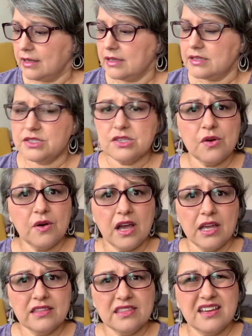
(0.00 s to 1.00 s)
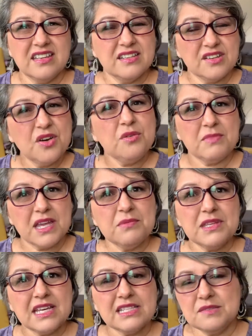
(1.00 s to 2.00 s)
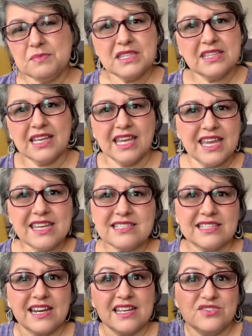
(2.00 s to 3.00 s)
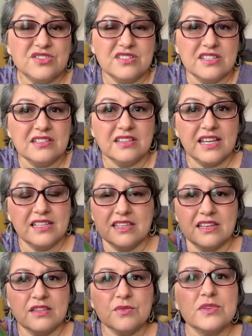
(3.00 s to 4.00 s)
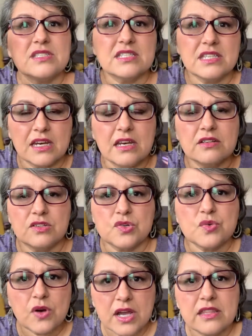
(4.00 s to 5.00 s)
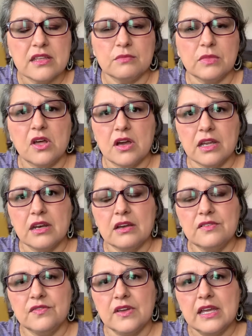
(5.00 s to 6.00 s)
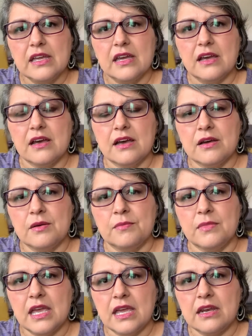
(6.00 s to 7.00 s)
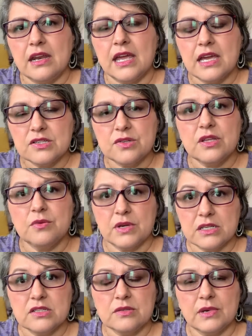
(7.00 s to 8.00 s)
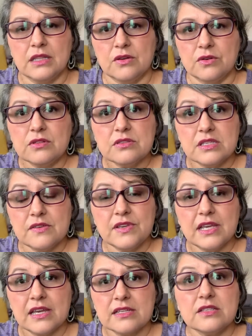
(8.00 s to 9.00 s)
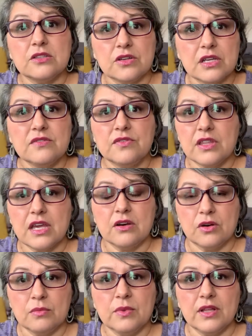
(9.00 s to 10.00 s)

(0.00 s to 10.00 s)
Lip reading: So I thought, you know, maybe that's been the case, that I just didn't like the other ones because I didn't try them long enough. And I actually went to my local CVS looking for that herbal